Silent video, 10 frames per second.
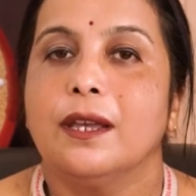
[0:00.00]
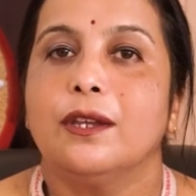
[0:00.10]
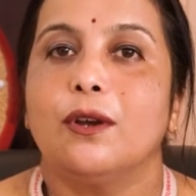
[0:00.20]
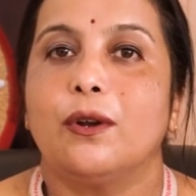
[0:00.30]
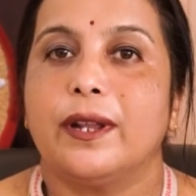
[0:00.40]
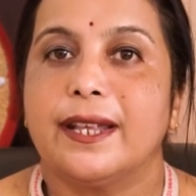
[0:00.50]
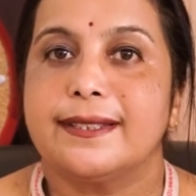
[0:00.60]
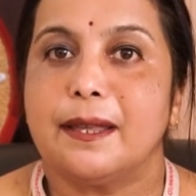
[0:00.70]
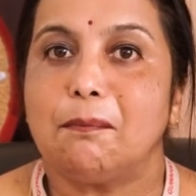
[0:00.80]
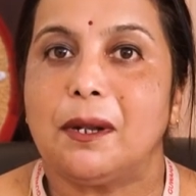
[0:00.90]
Your
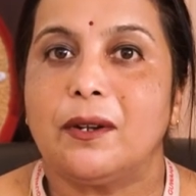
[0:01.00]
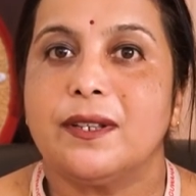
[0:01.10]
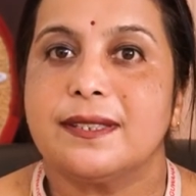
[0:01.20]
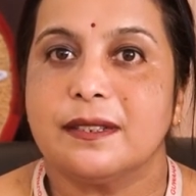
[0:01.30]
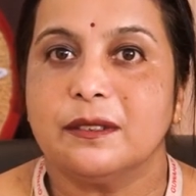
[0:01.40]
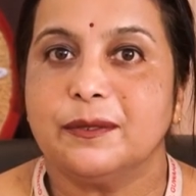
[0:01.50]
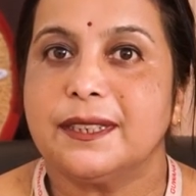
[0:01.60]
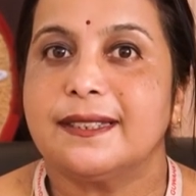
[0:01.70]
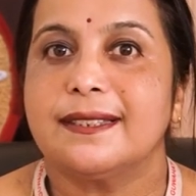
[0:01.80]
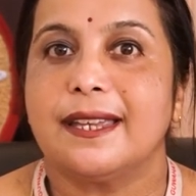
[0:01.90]
exemplary
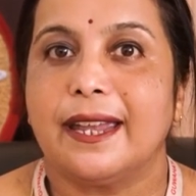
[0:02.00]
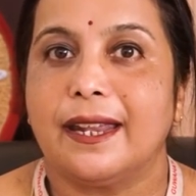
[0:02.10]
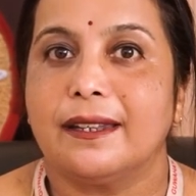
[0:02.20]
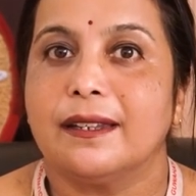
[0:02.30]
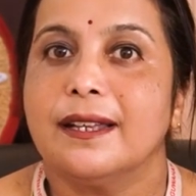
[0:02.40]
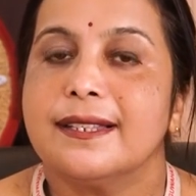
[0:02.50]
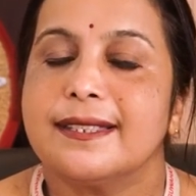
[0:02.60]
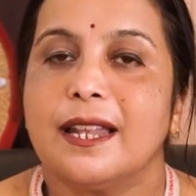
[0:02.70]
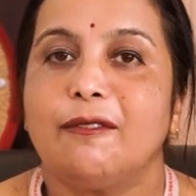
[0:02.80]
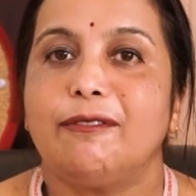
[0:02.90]
service and
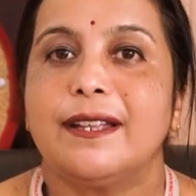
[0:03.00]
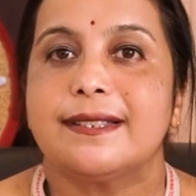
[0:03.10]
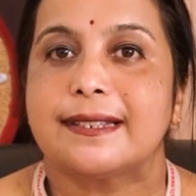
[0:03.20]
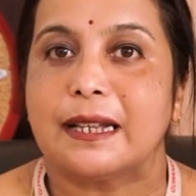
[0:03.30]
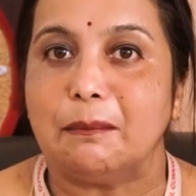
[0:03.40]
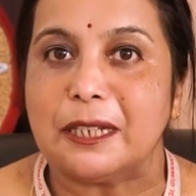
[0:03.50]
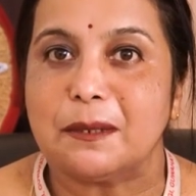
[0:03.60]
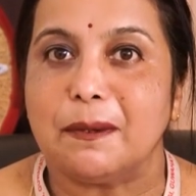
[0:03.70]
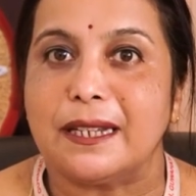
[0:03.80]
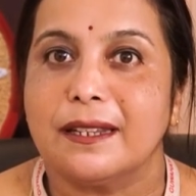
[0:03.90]
selfless
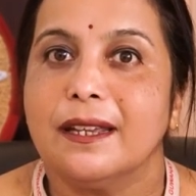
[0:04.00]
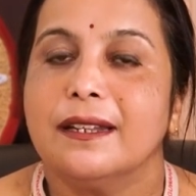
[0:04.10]
commitment